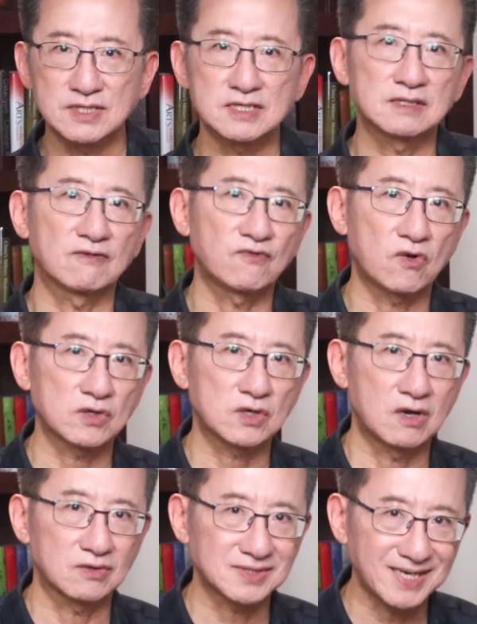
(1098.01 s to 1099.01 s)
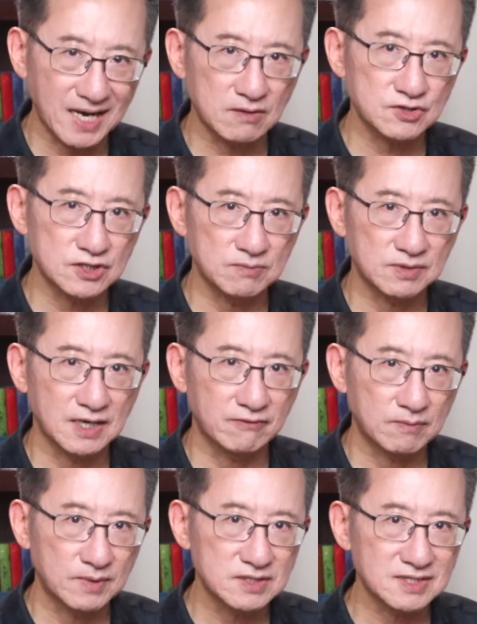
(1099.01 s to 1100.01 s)
default on township
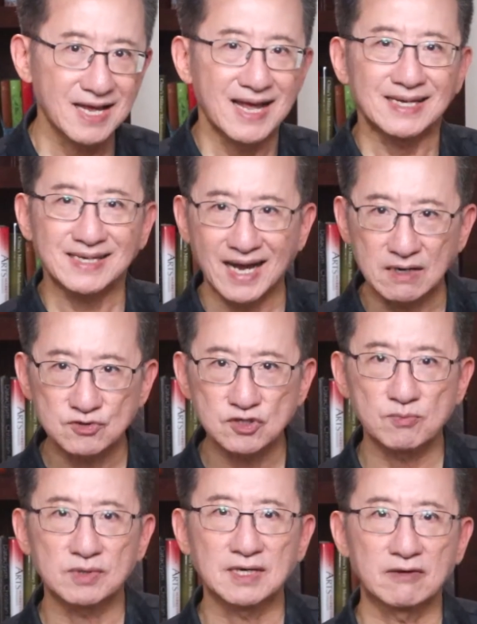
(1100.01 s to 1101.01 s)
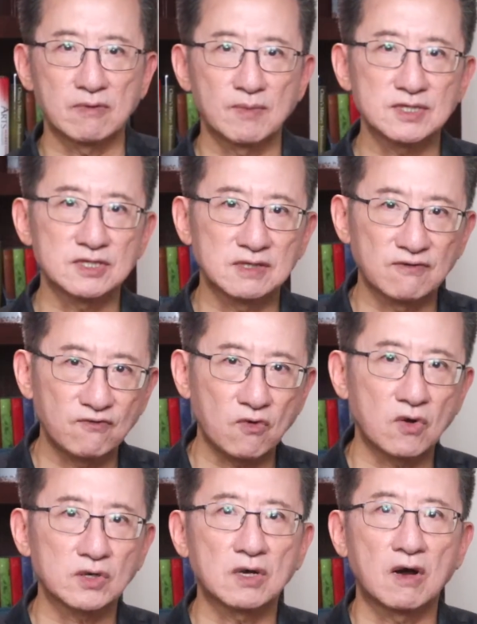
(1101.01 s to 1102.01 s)
governments
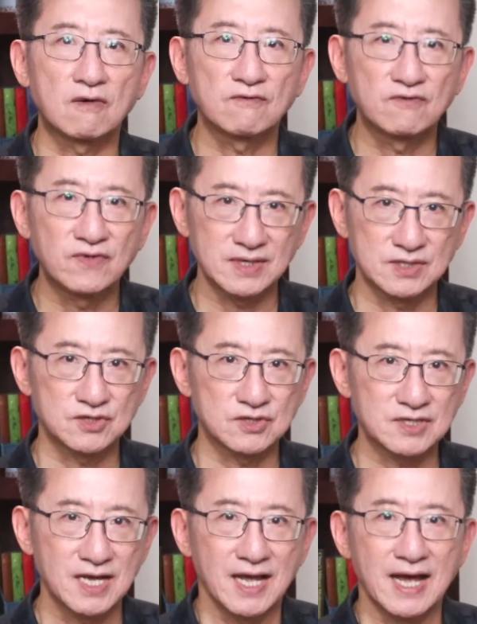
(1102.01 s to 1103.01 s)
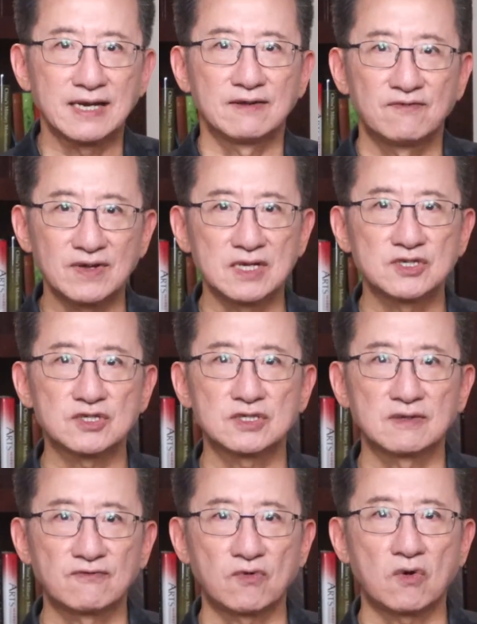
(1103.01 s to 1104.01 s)
default on villages, and the villages
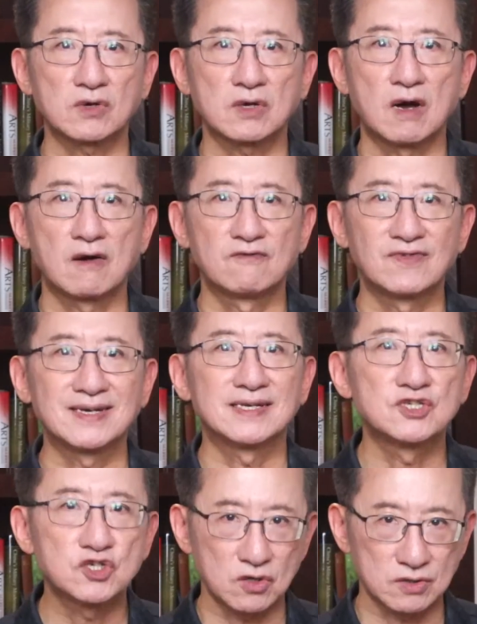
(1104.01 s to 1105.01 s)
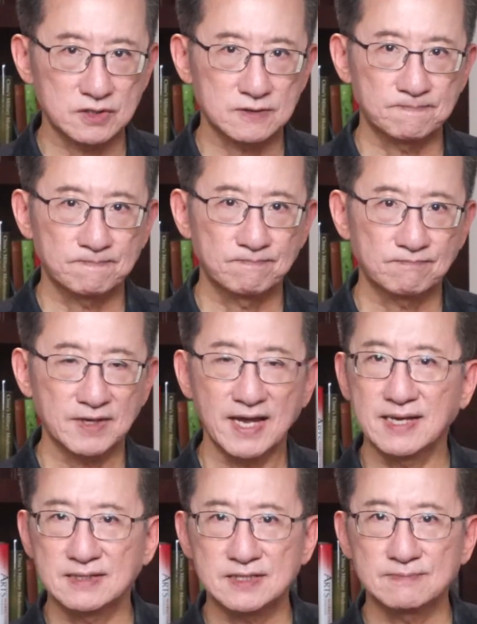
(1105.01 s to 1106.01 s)
default on villagers.
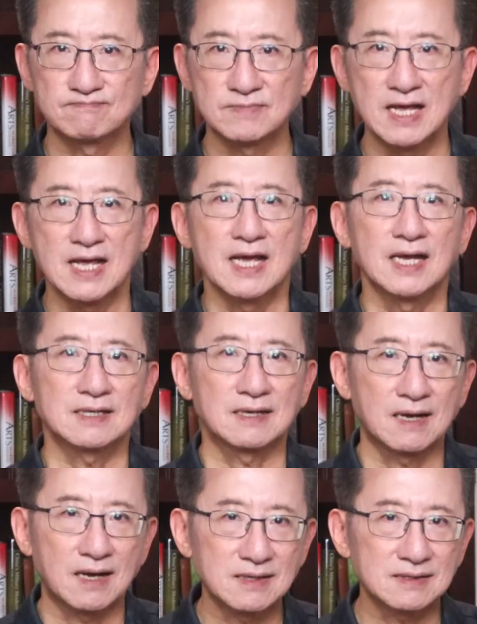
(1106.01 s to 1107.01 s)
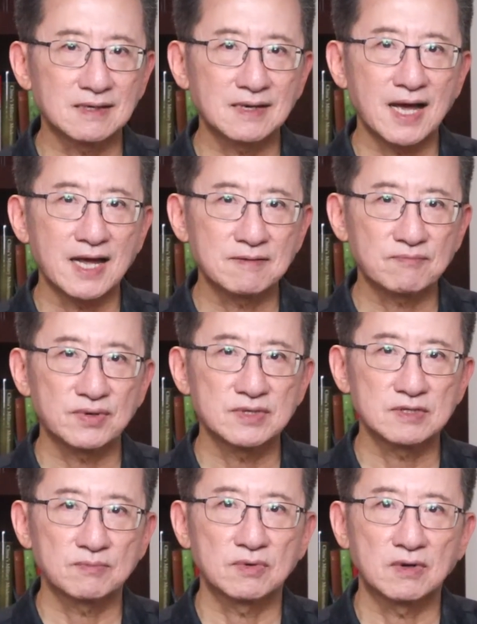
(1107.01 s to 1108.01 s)
Hence, the underlying
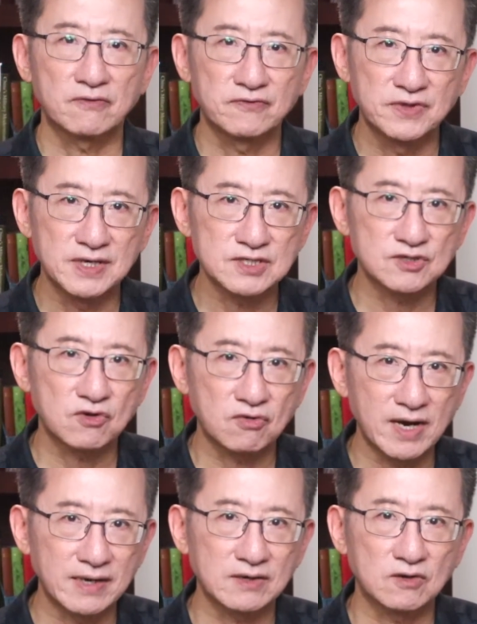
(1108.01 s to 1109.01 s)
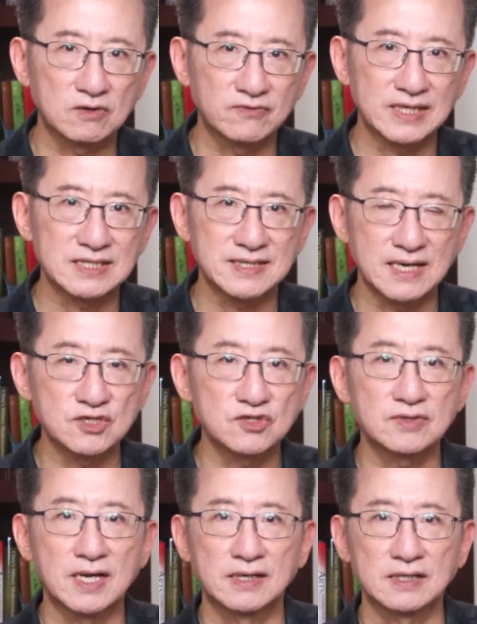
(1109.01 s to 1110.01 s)
principle of this credit
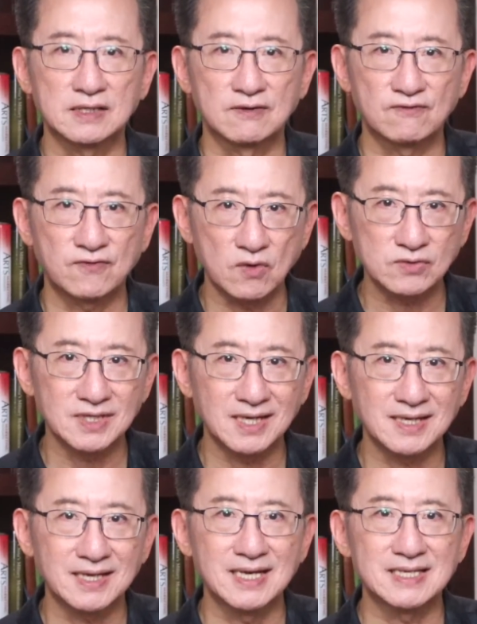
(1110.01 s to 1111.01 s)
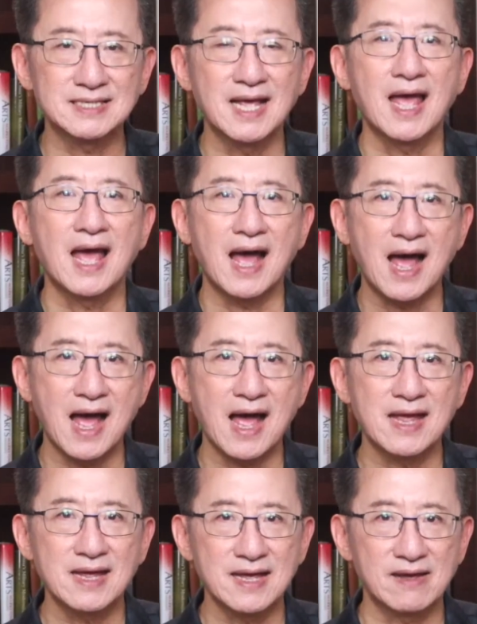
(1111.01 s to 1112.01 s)
overextension and defaulting is
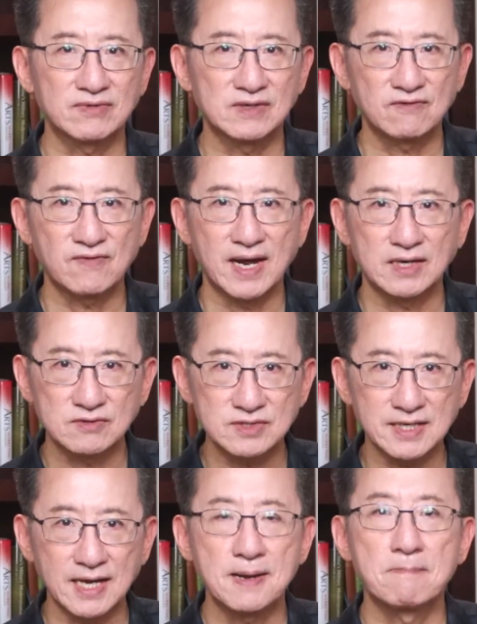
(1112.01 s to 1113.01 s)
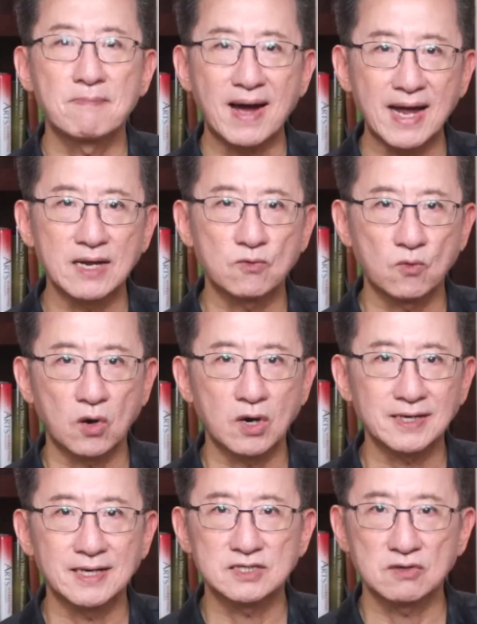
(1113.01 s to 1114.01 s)
"I have the final say, my
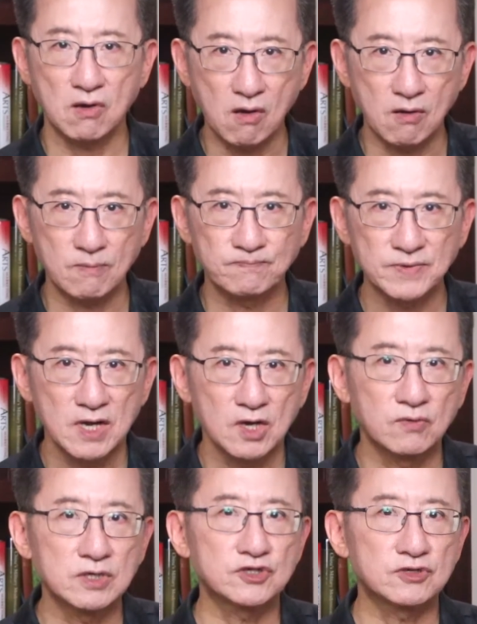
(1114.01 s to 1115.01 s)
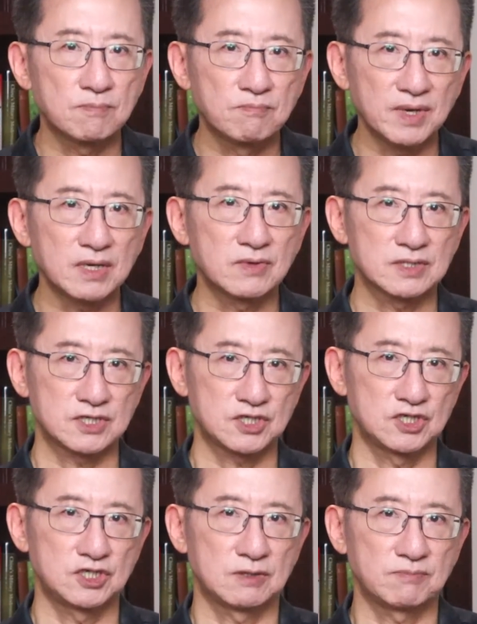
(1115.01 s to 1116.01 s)
word is law," which mirrors
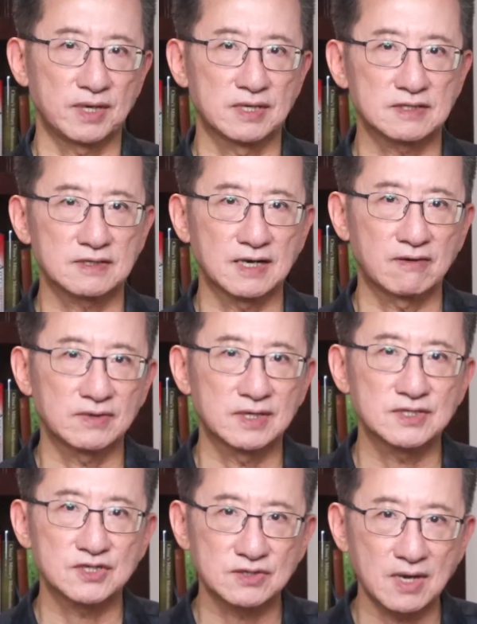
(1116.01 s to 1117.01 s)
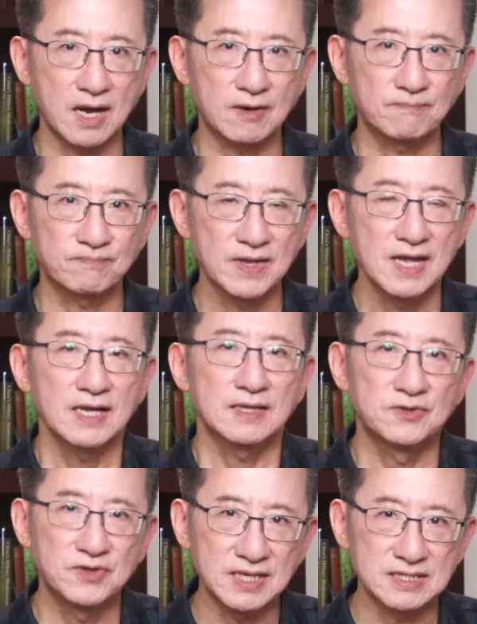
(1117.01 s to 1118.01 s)
Xi Jinping's governance style.
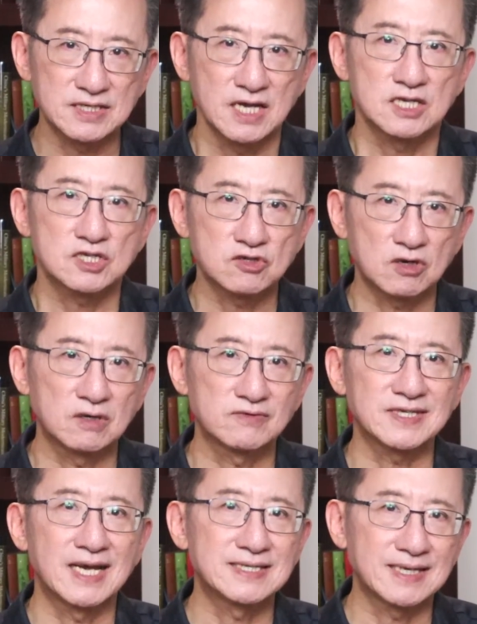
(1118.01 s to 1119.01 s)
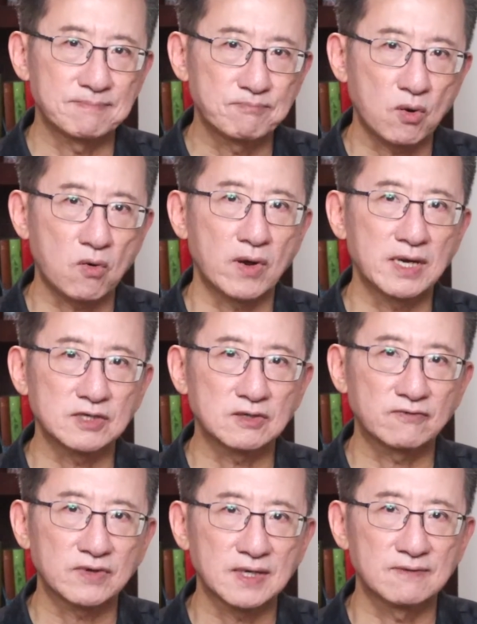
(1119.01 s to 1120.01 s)
This serves as a point
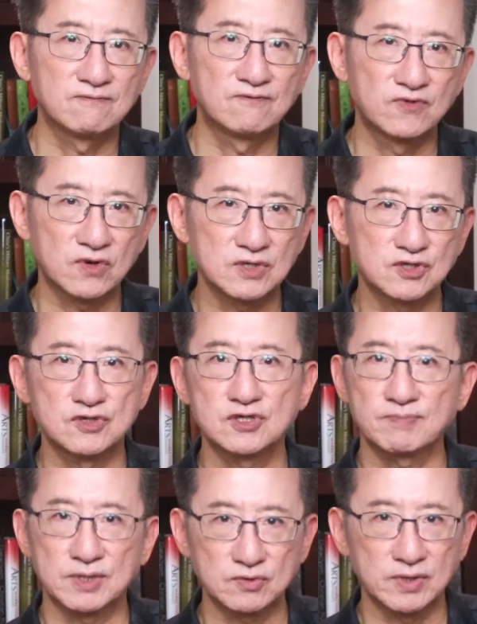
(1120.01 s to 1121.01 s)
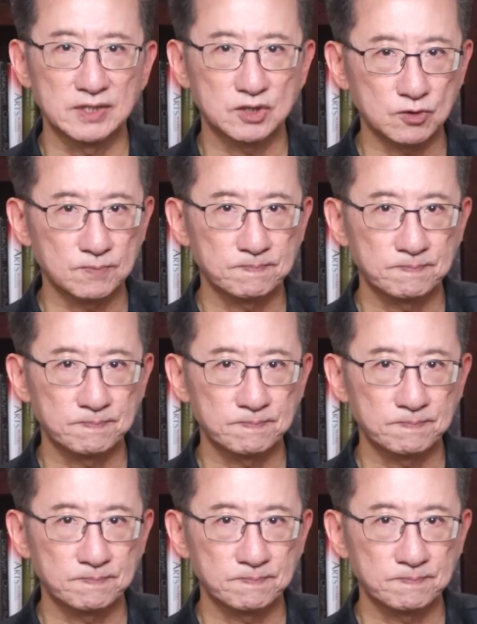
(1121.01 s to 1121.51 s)
of convergence between the two.